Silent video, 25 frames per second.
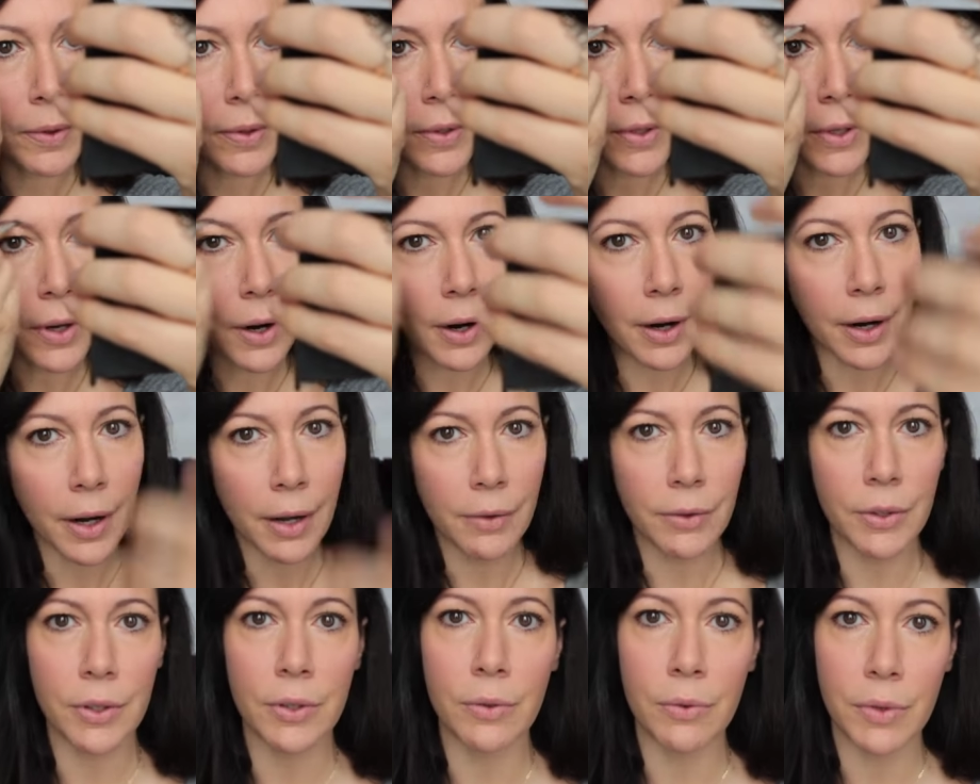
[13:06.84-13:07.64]
Sorry,
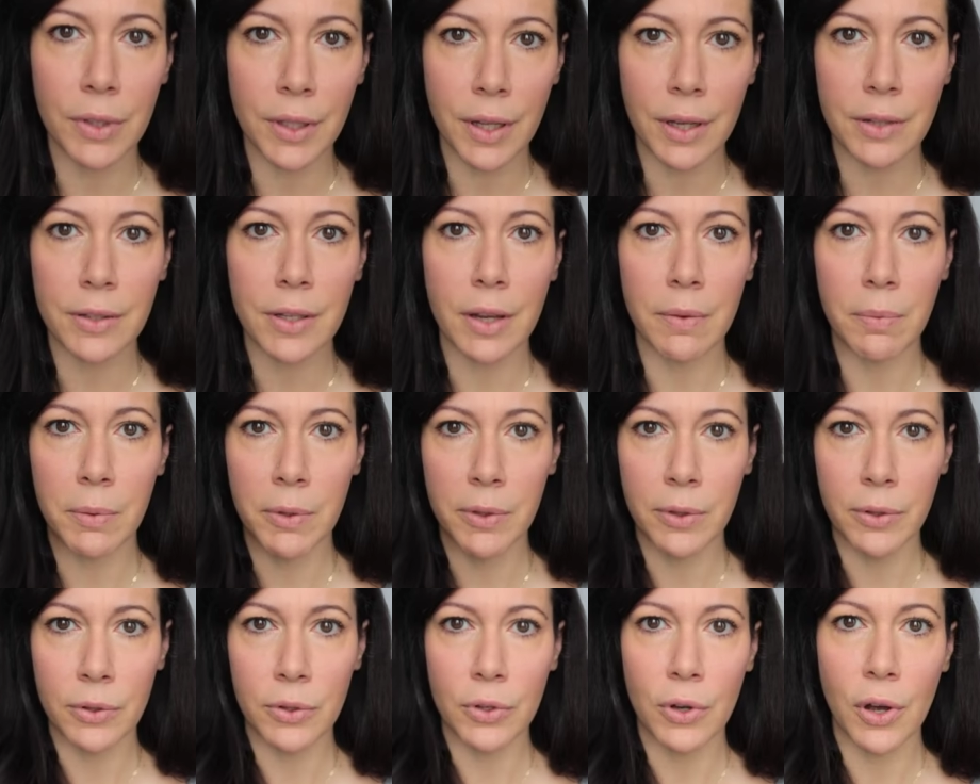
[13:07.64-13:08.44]
I've just realized I've
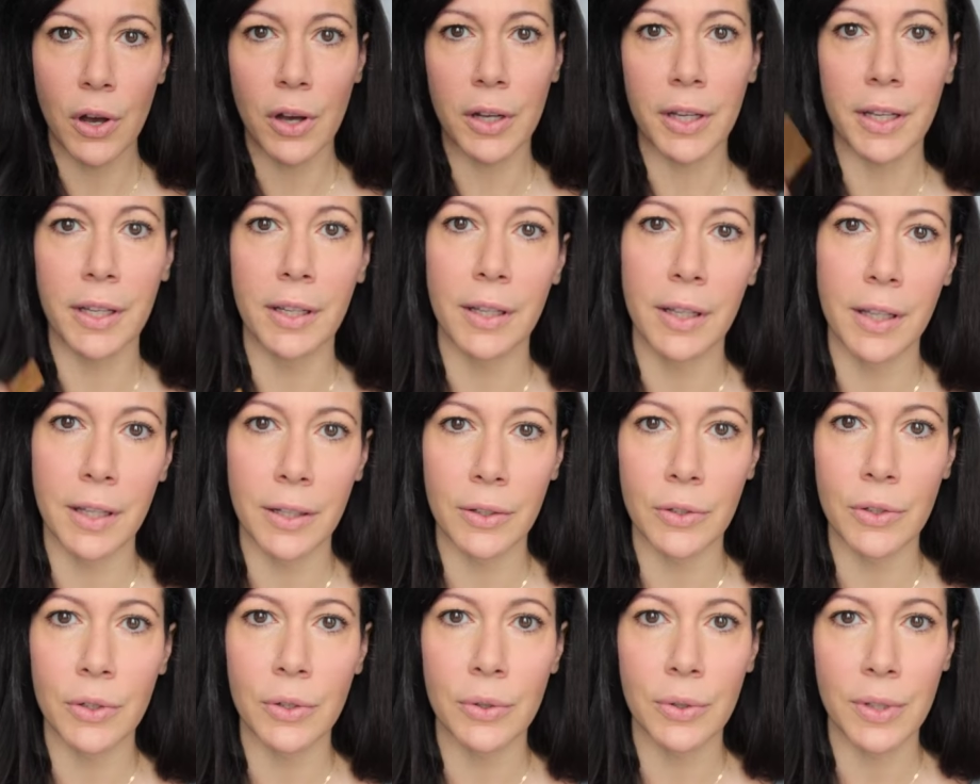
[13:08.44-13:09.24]
been talking
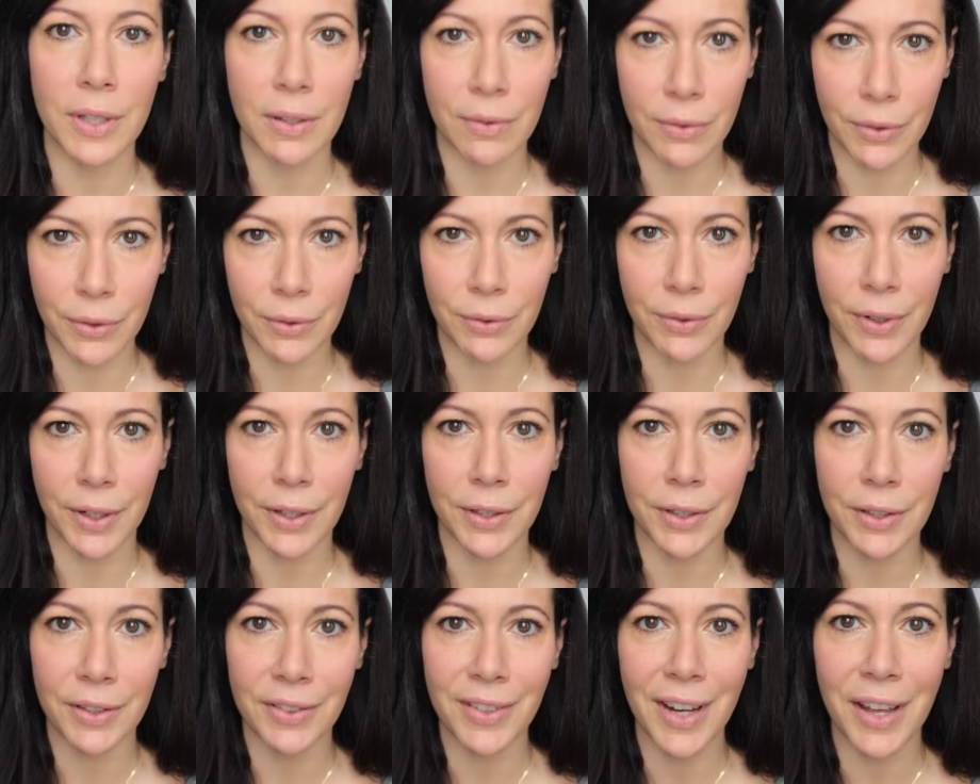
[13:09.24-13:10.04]
into the
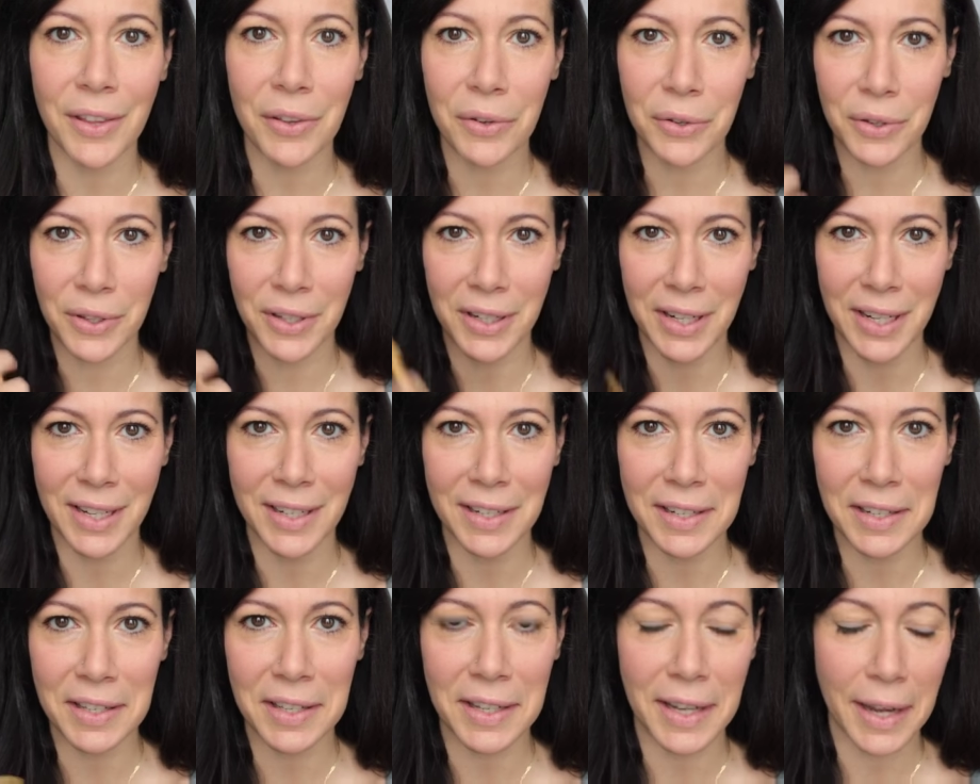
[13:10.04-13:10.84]
viewfinder rather than
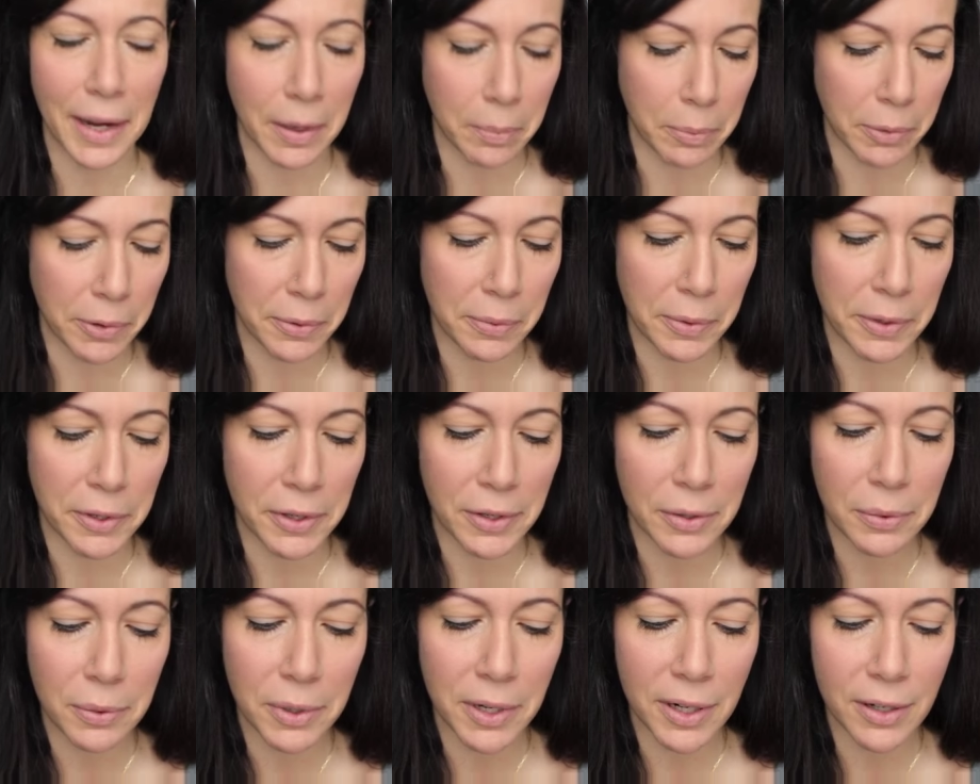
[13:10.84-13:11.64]
into the camera, which
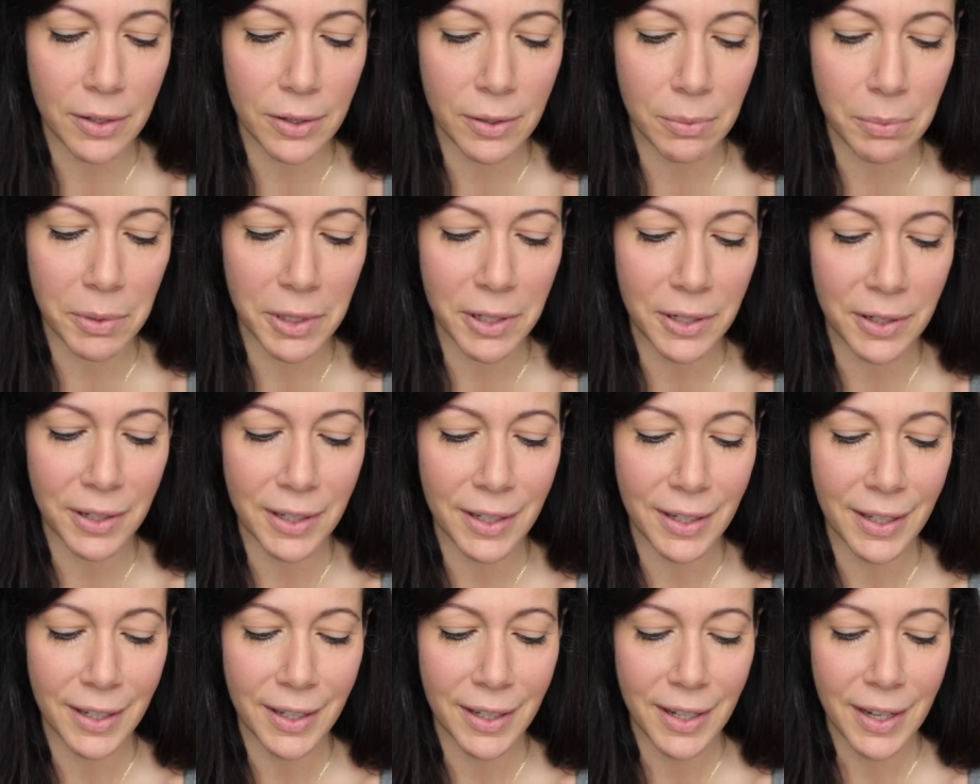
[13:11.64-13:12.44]
is what I should be
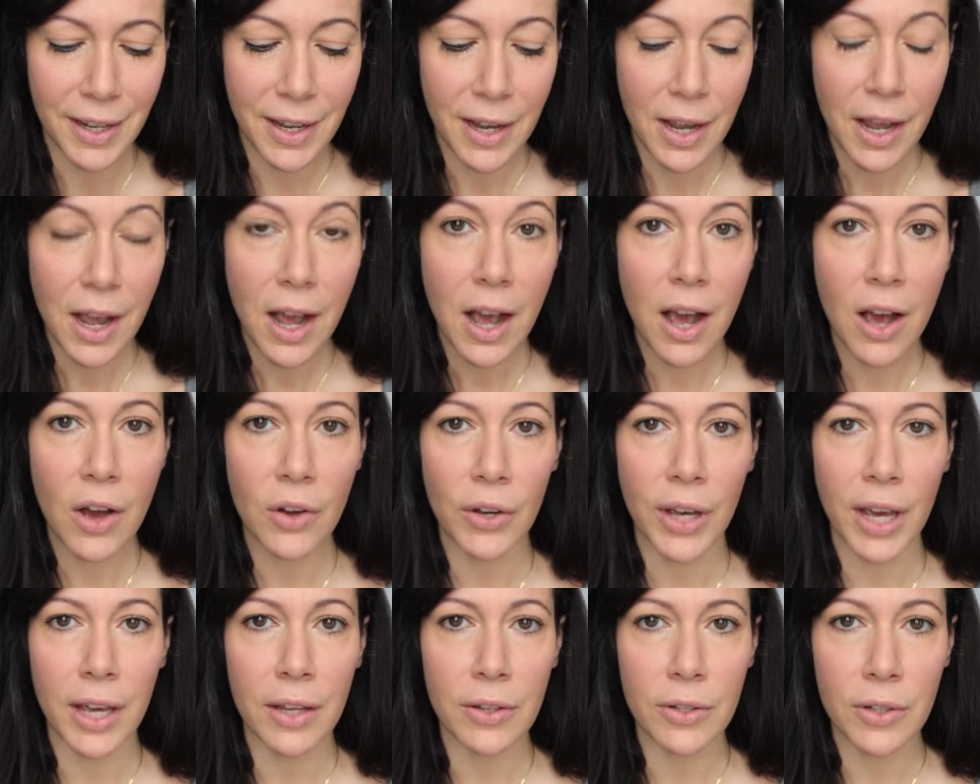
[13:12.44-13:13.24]
doing.
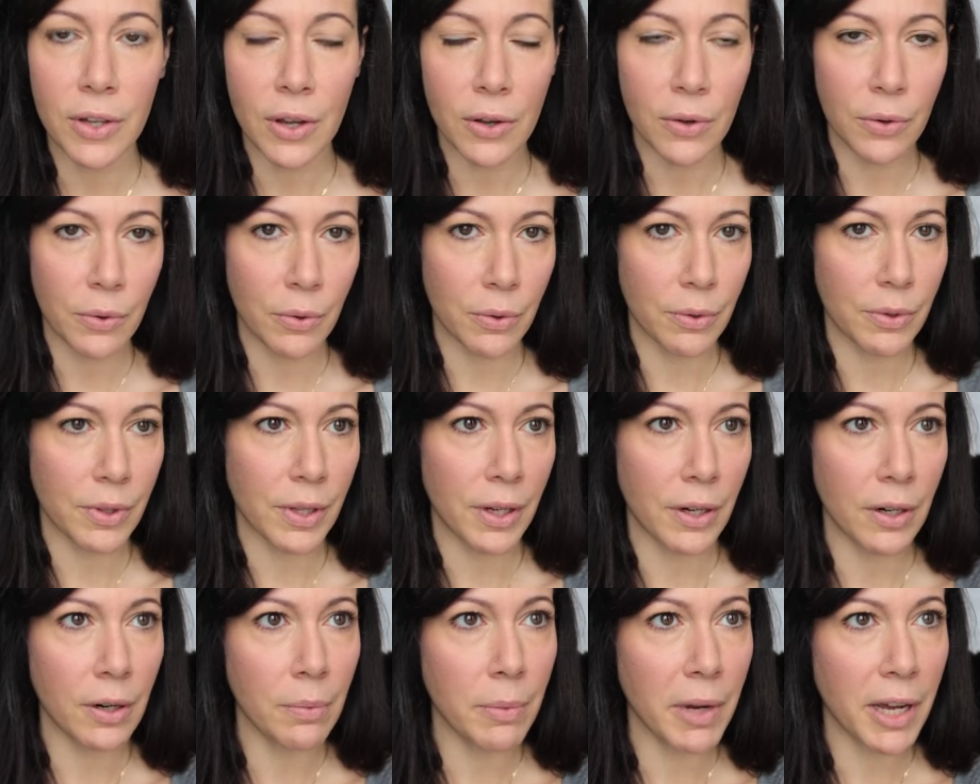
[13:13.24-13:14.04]
Okay, so
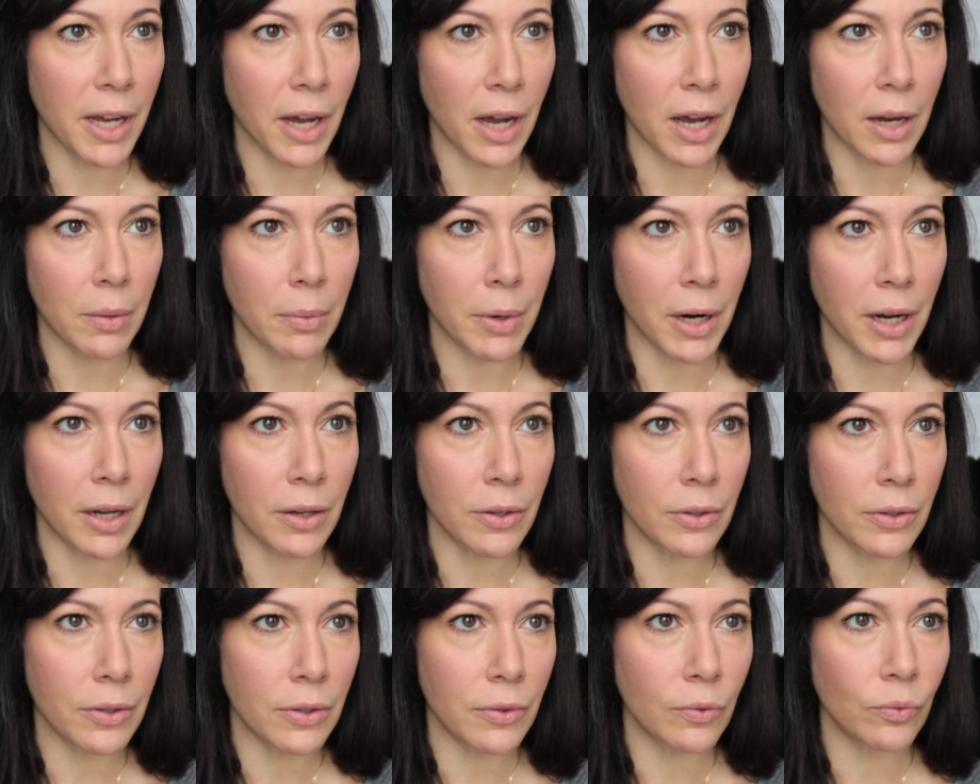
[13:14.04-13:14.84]
there are my
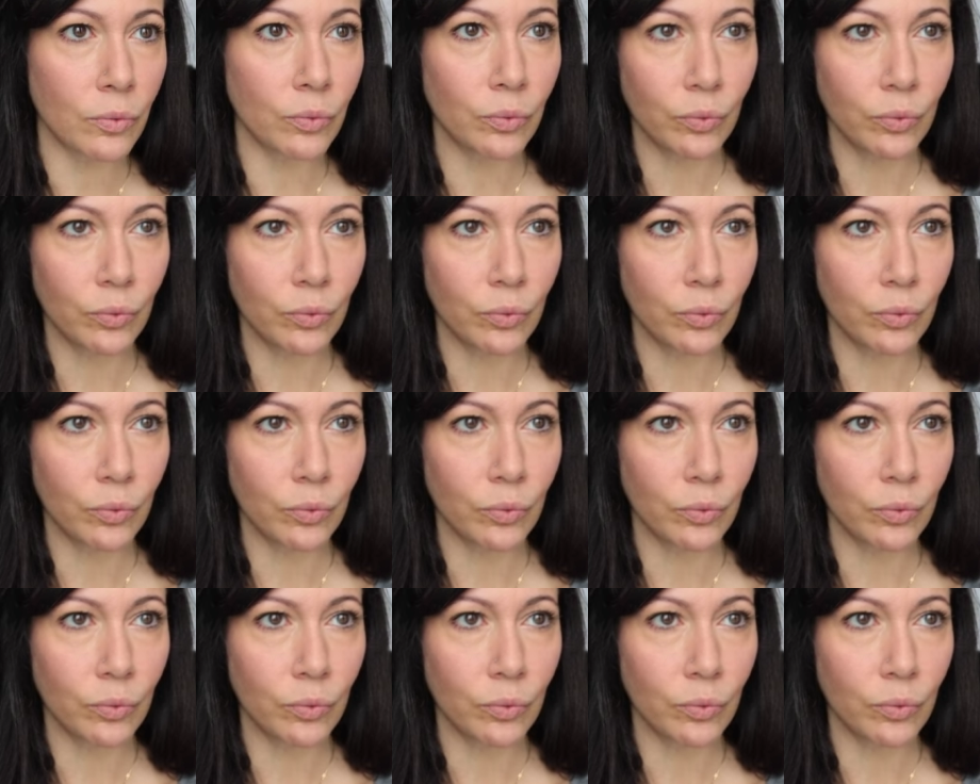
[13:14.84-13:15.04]
eyebrows.